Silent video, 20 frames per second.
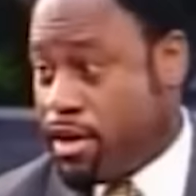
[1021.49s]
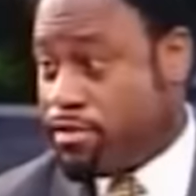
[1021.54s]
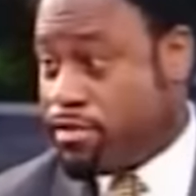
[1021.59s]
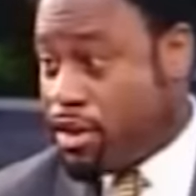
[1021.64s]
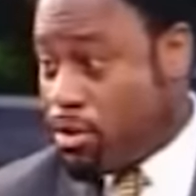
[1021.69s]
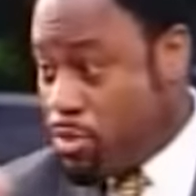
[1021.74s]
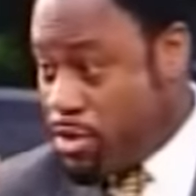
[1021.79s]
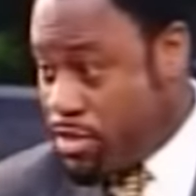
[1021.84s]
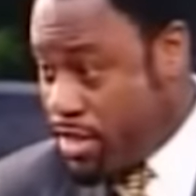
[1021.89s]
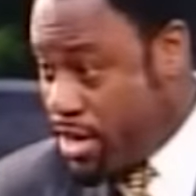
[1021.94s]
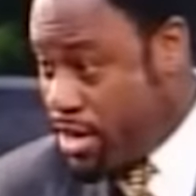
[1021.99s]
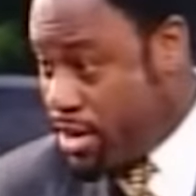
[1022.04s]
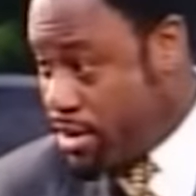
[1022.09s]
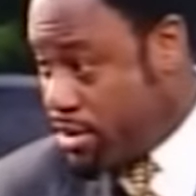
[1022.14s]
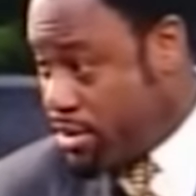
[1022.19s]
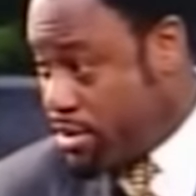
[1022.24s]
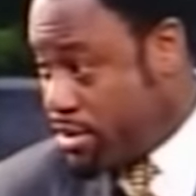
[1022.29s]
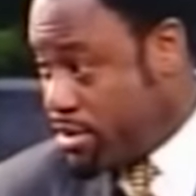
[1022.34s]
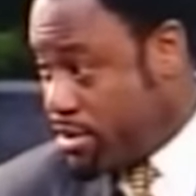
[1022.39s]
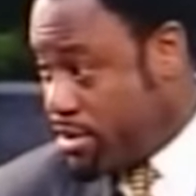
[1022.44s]
That's how we
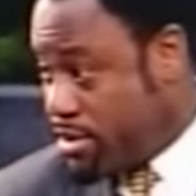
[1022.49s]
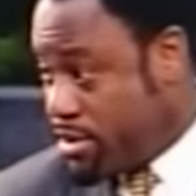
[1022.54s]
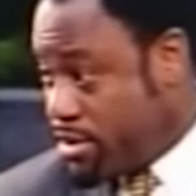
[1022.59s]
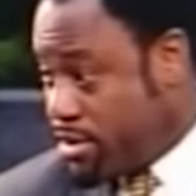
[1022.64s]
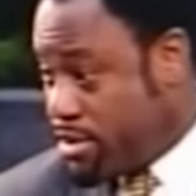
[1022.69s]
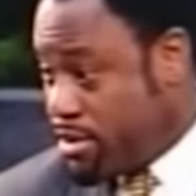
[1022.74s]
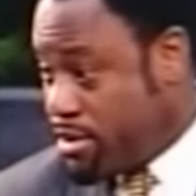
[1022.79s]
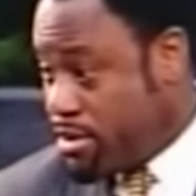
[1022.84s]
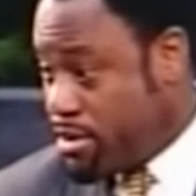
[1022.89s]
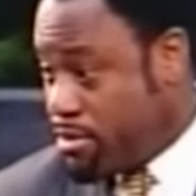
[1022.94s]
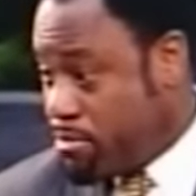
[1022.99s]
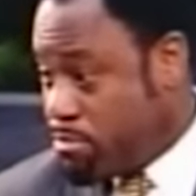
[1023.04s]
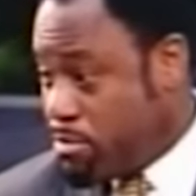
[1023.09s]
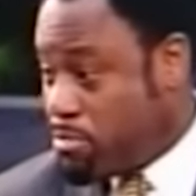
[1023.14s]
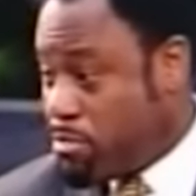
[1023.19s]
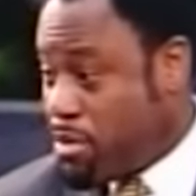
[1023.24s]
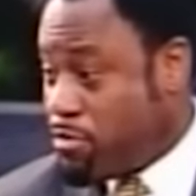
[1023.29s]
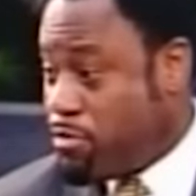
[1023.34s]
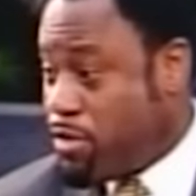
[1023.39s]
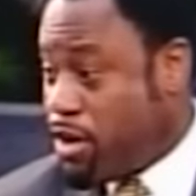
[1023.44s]
think.
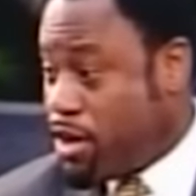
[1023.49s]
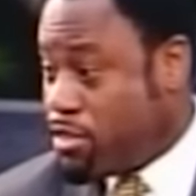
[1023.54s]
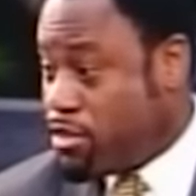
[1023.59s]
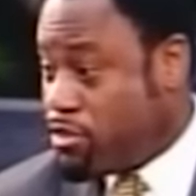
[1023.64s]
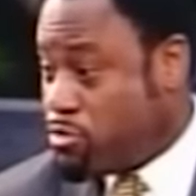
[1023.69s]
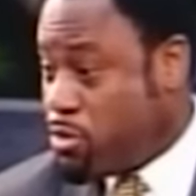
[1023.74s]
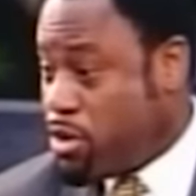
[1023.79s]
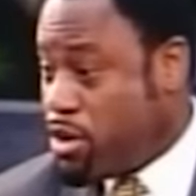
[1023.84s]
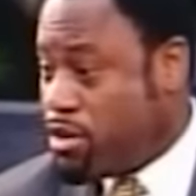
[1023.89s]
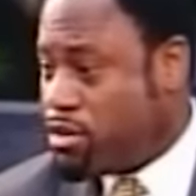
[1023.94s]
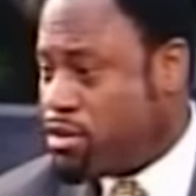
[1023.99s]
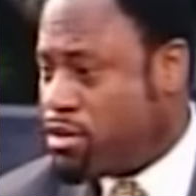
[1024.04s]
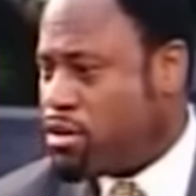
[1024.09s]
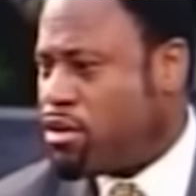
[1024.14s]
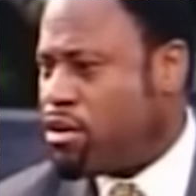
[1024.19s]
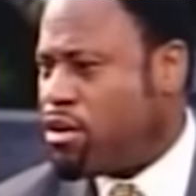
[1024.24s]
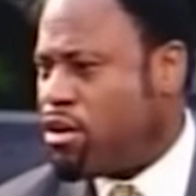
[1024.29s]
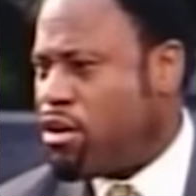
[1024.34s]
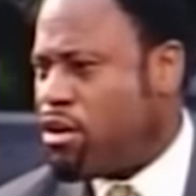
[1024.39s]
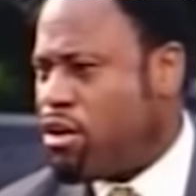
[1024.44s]
But my father's what?
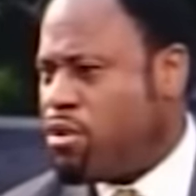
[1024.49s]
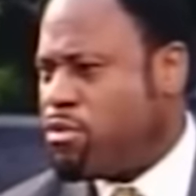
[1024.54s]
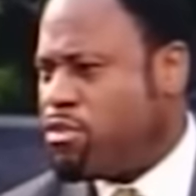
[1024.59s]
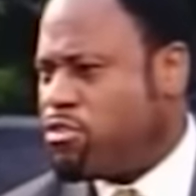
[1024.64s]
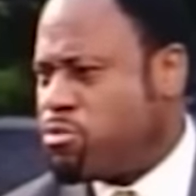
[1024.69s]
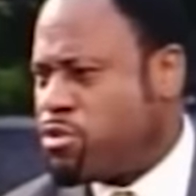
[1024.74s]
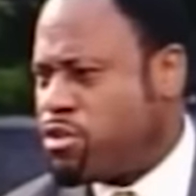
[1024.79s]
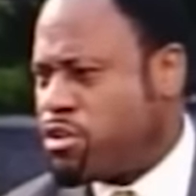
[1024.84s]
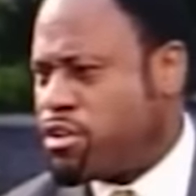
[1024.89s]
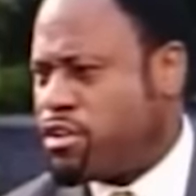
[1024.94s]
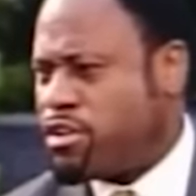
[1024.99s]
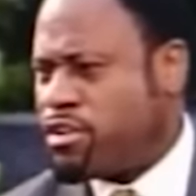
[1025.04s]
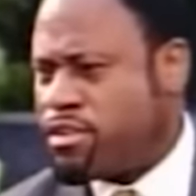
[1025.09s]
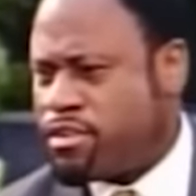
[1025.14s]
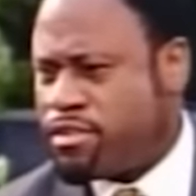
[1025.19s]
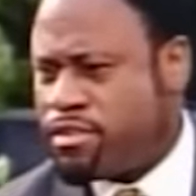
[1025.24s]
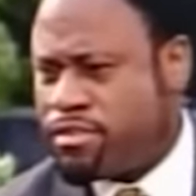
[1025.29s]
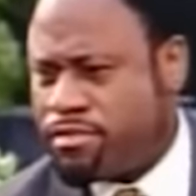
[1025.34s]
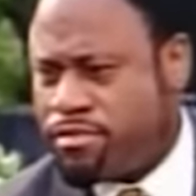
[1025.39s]
Always working.